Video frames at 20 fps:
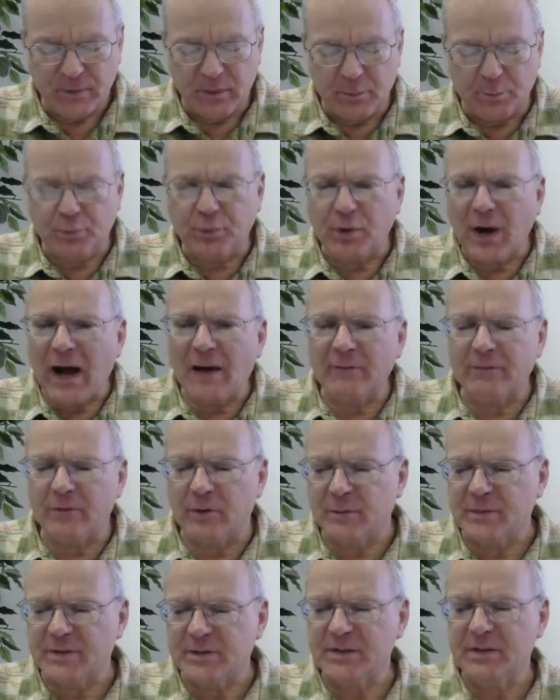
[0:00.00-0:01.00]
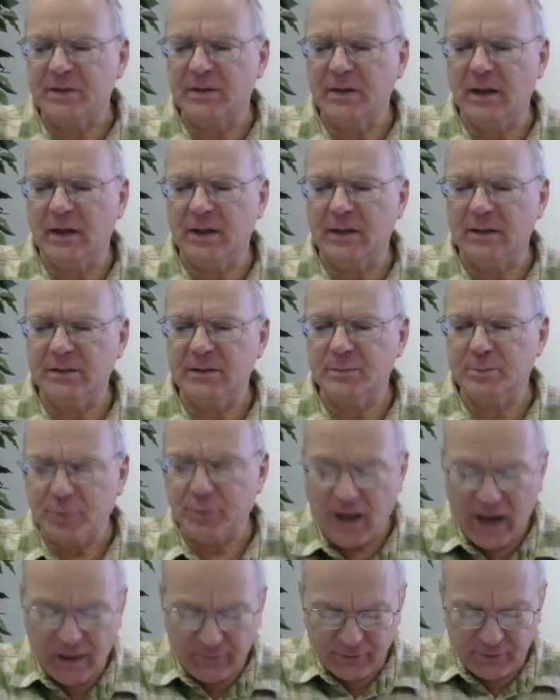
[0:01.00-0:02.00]
Proverbs
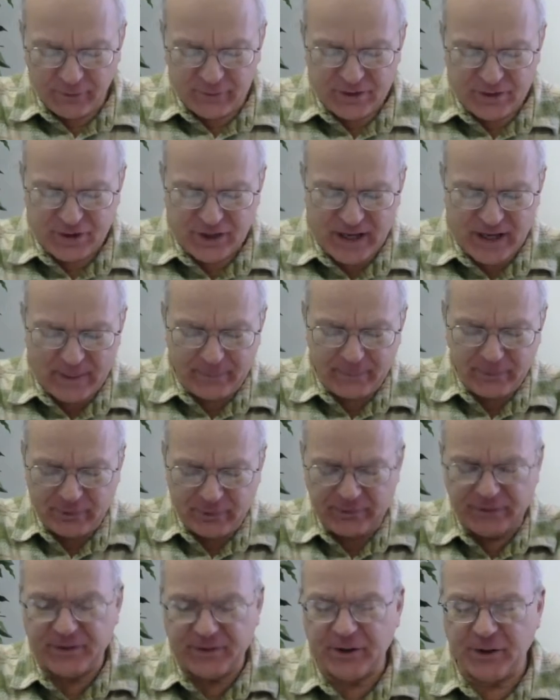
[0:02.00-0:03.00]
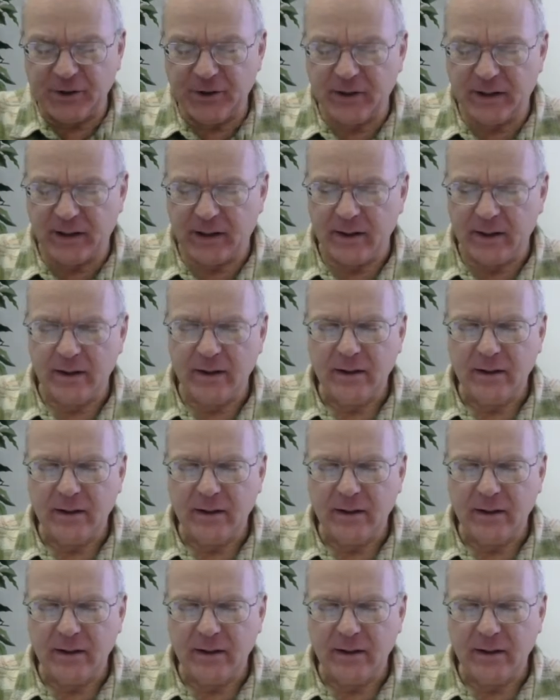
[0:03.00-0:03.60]
chapter 30,